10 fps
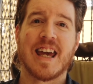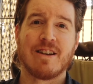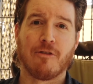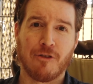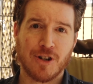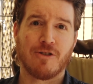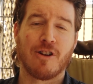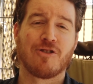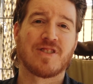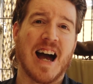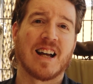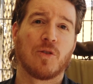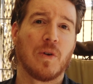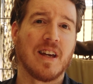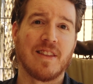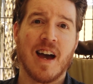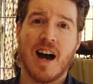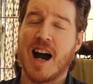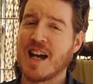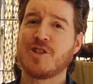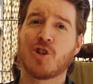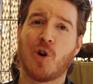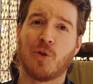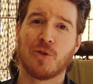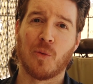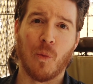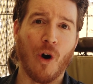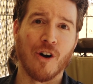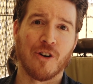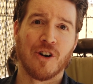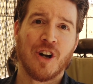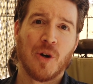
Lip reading: a refrigerator stocked with ice cold water,